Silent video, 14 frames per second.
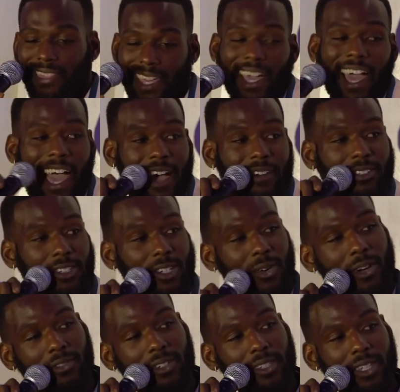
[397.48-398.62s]
think I have to
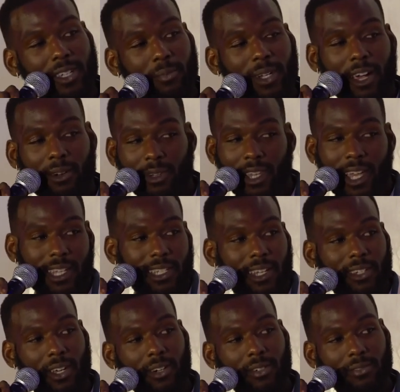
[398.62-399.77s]
know everything, but I realize I
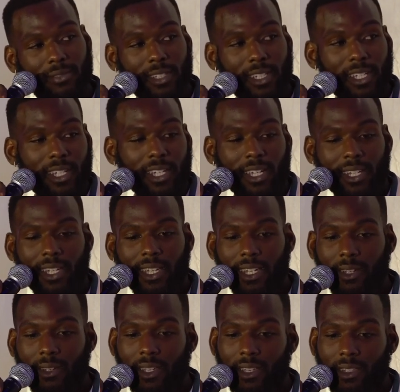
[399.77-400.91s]
don't. And
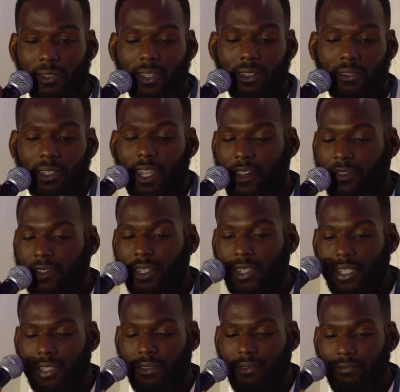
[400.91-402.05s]
it
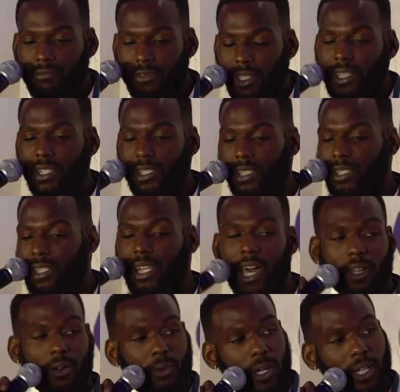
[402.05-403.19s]
definitely releases a
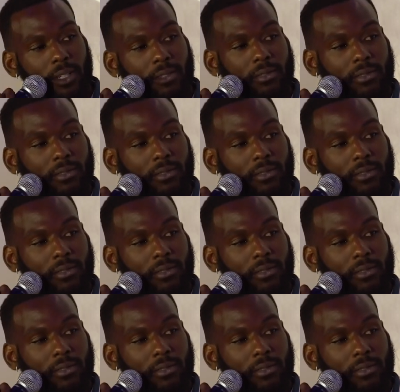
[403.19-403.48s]
lot of weight.